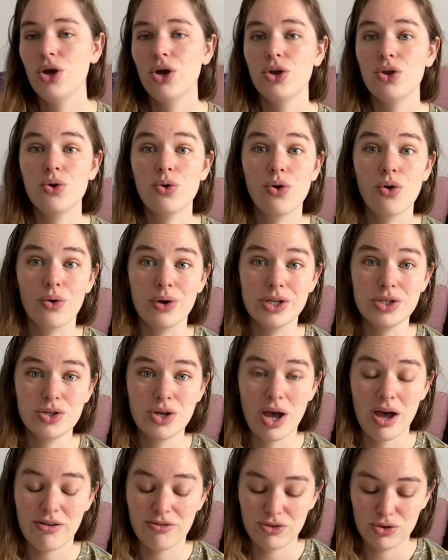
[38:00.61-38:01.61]
you're going to
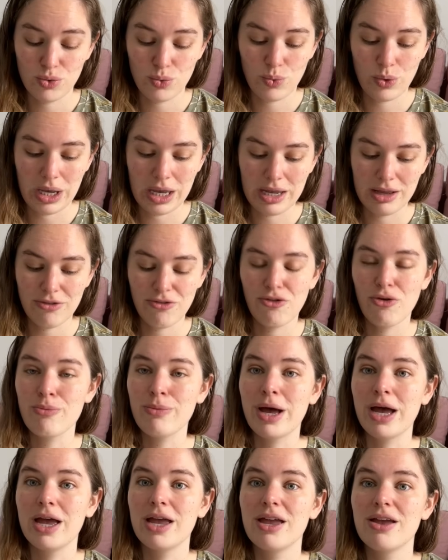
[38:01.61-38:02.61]
have to wait for
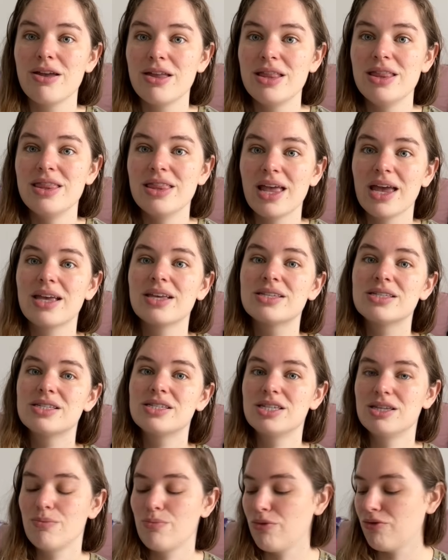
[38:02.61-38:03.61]
my next
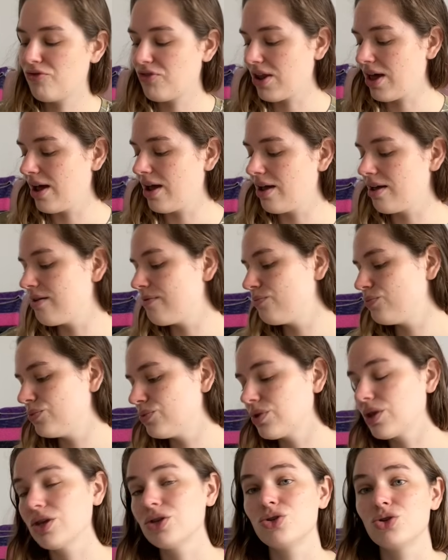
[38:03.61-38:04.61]
zipper fly
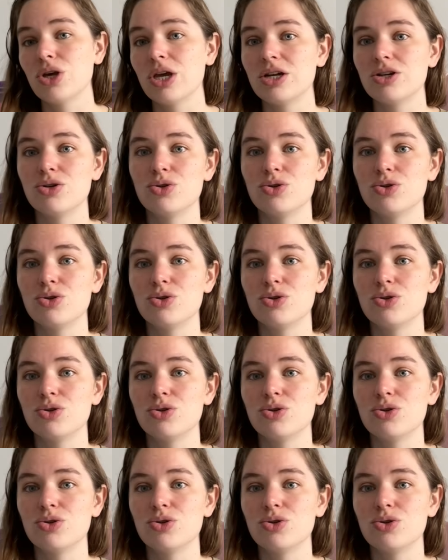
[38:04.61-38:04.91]
to get a